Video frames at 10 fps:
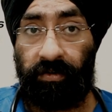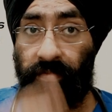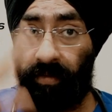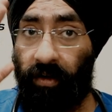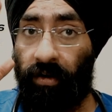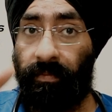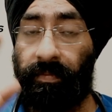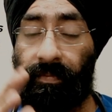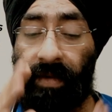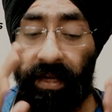So be
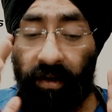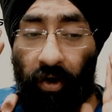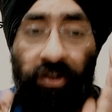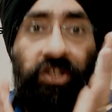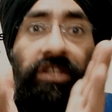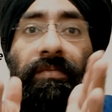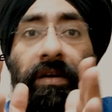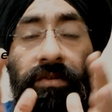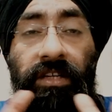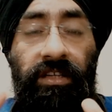cautious
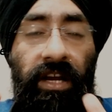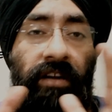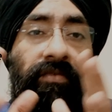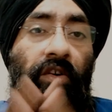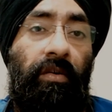about this kind of a